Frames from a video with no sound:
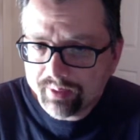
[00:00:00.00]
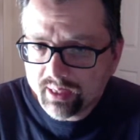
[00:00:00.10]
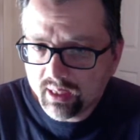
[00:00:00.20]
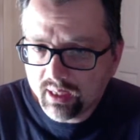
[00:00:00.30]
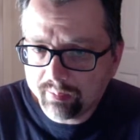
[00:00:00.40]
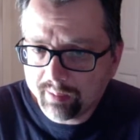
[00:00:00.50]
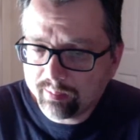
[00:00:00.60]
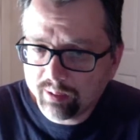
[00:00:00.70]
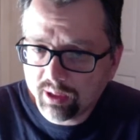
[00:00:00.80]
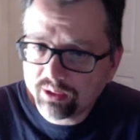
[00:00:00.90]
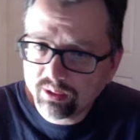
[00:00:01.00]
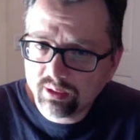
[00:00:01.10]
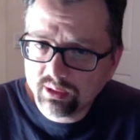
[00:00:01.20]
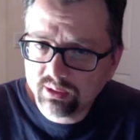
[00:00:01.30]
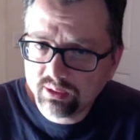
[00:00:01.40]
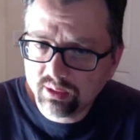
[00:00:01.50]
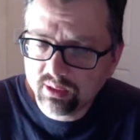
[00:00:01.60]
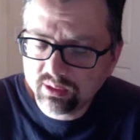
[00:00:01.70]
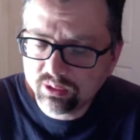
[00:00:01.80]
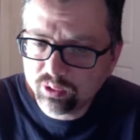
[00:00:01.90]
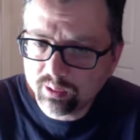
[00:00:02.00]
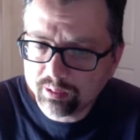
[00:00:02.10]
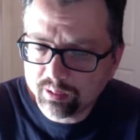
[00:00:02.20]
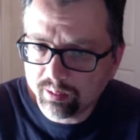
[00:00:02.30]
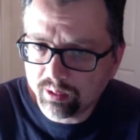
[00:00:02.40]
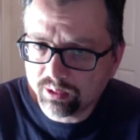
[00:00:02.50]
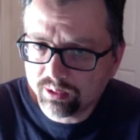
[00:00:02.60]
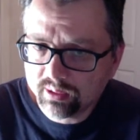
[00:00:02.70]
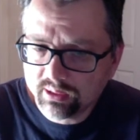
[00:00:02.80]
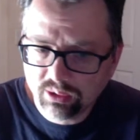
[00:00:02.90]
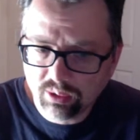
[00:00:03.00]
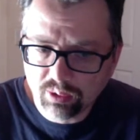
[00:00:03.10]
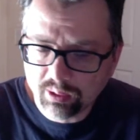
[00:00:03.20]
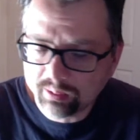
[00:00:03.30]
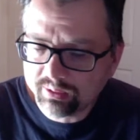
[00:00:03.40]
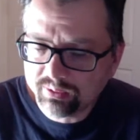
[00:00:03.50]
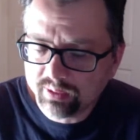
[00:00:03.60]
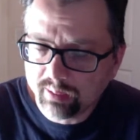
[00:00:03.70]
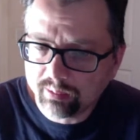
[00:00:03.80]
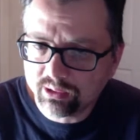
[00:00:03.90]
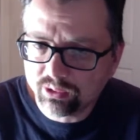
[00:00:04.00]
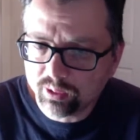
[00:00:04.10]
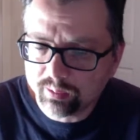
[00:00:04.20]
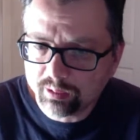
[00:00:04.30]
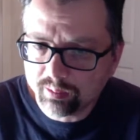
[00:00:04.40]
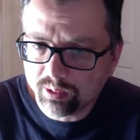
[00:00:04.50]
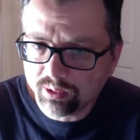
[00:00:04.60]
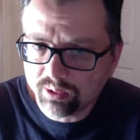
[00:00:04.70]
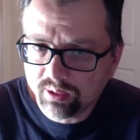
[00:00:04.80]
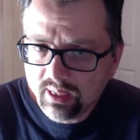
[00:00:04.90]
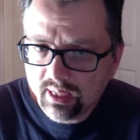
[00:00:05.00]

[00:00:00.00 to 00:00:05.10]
My brother is a Trump supporter. He's the only one of my family is a Trump supporter.